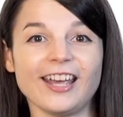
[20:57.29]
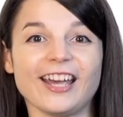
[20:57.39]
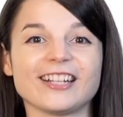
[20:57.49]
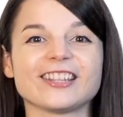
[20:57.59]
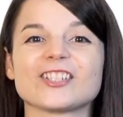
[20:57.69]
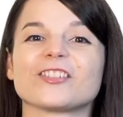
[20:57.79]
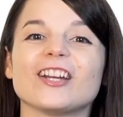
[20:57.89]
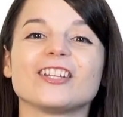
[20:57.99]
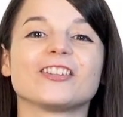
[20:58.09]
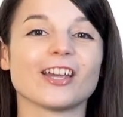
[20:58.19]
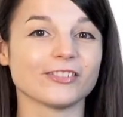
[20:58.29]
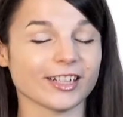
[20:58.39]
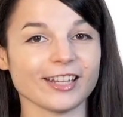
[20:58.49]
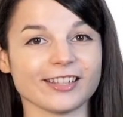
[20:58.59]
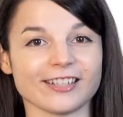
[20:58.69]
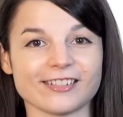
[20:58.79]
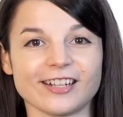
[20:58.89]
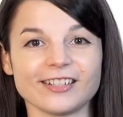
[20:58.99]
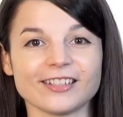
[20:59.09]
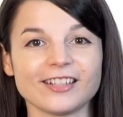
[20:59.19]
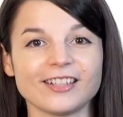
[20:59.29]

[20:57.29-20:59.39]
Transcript: and at this rate, you'll never get things done.